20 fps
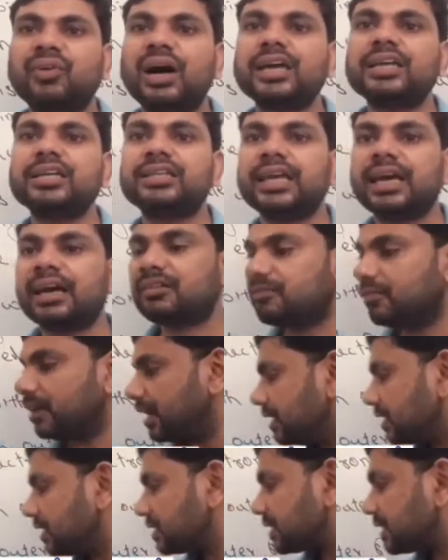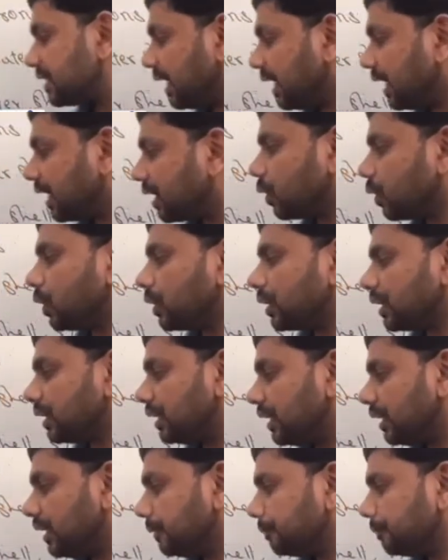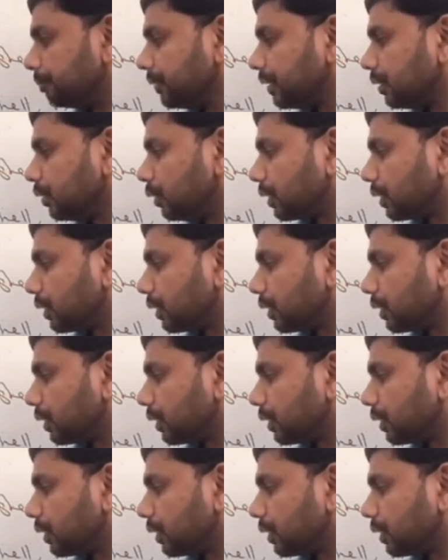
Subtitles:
find their valency accordingly.